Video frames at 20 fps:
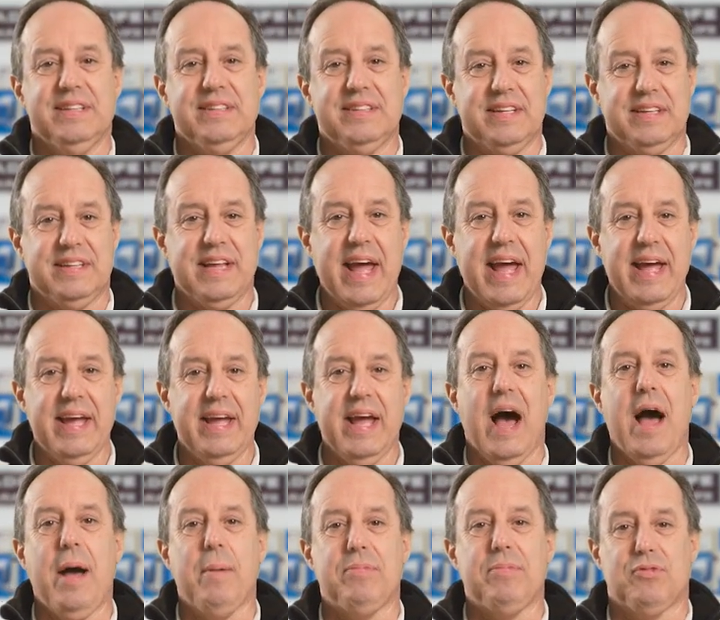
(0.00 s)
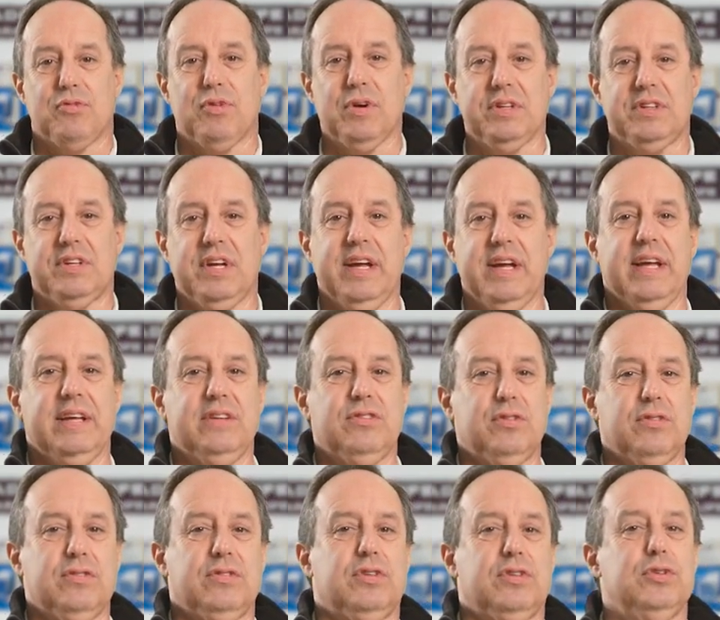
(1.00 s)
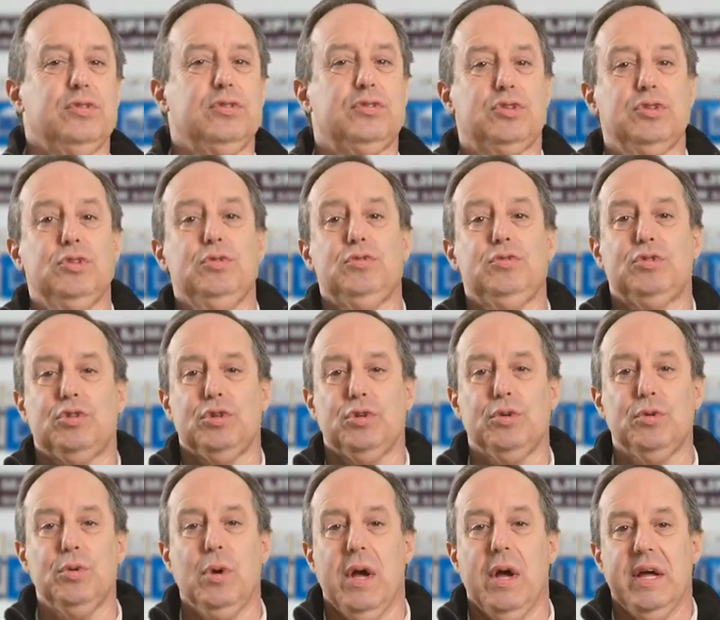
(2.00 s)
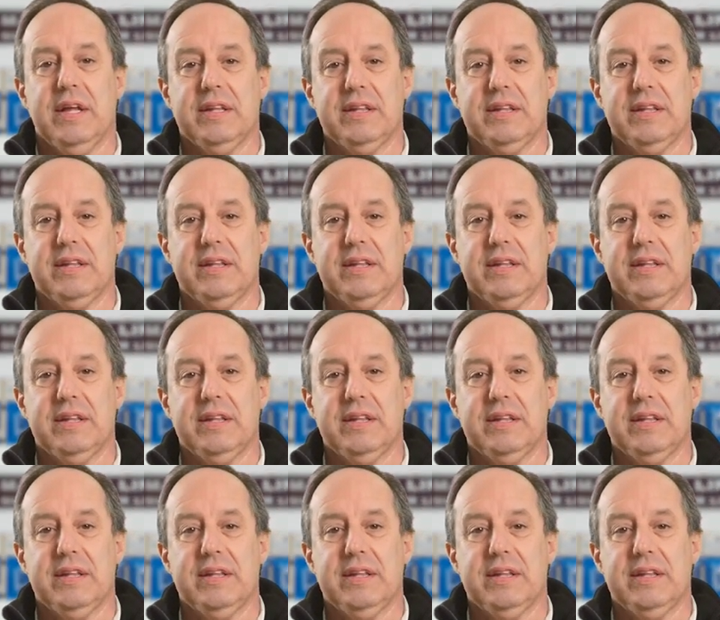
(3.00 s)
Today I'm thrilled to introduce you to